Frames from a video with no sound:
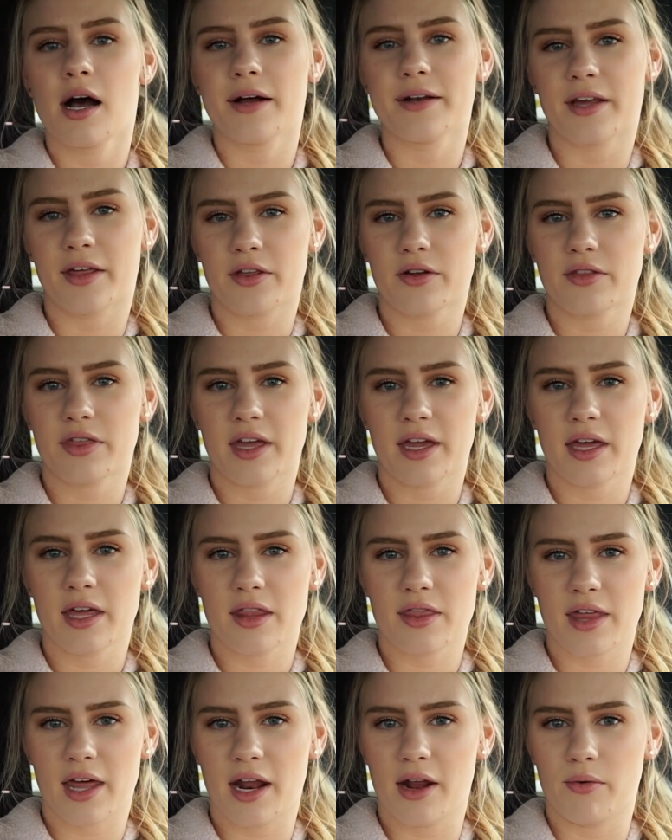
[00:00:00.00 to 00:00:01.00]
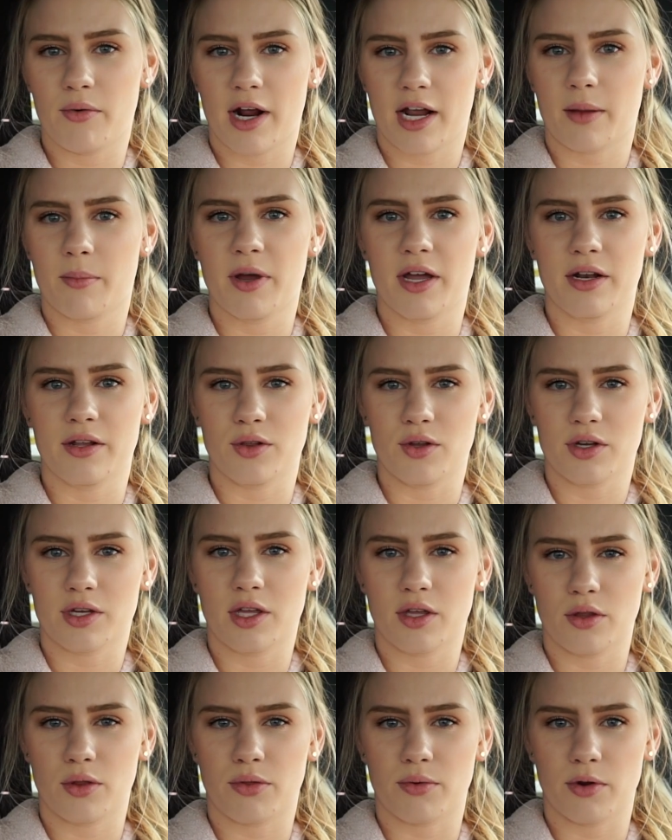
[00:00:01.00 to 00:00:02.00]
Another thing that I recommend
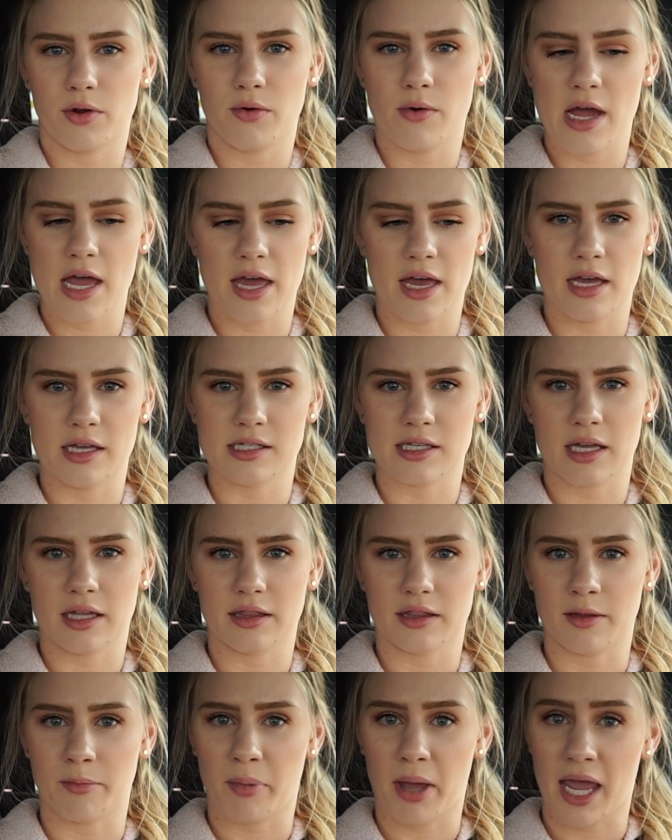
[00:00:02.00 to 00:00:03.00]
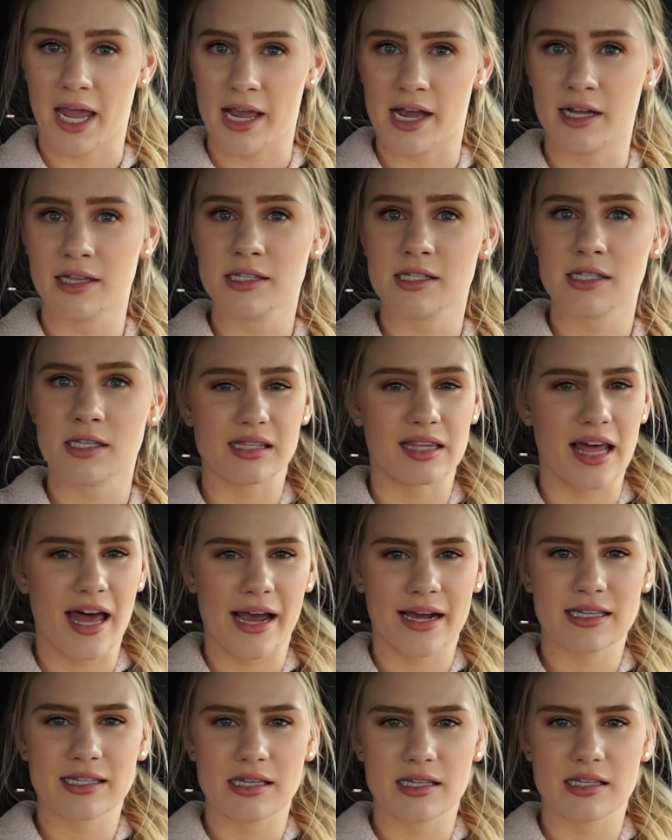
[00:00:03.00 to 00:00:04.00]
looking through is the pants,
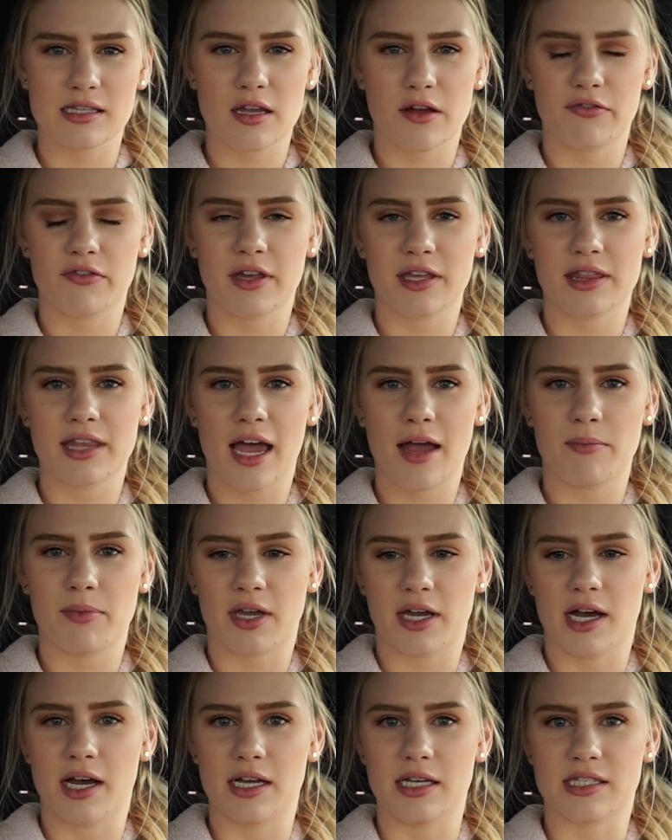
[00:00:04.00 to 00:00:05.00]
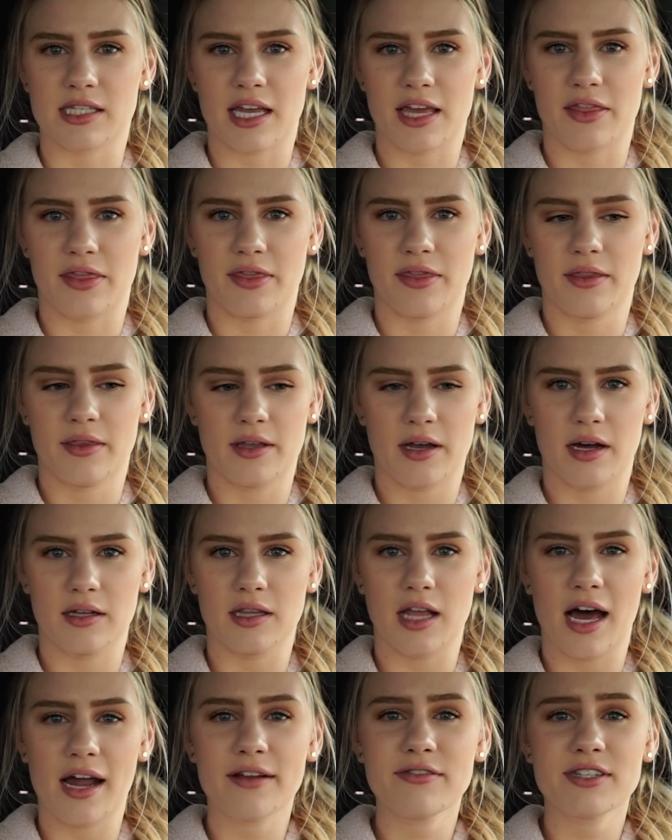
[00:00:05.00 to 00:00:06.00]
slacks and stuff like that, because a
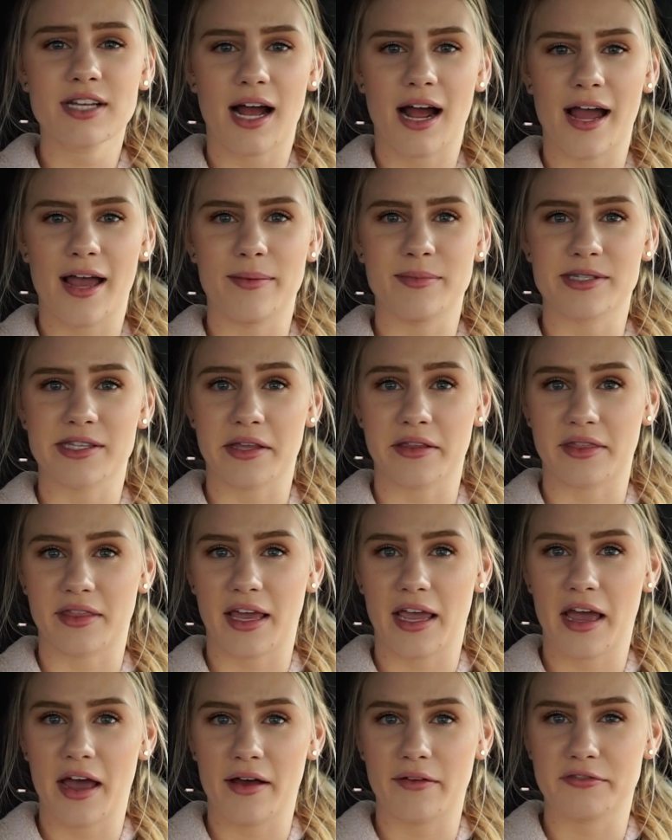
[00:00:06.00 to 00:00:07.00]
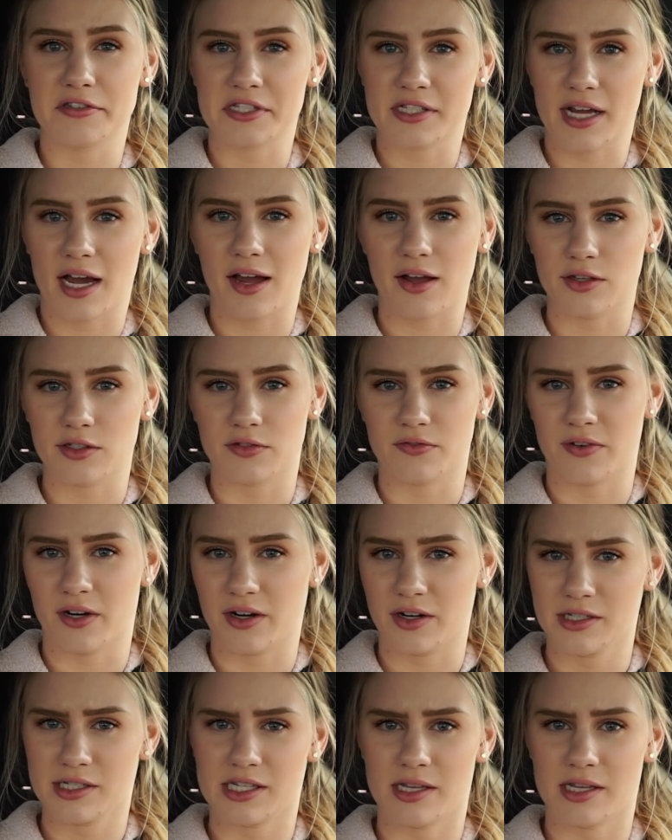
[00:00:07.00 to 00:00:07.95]
lot of times they have styles very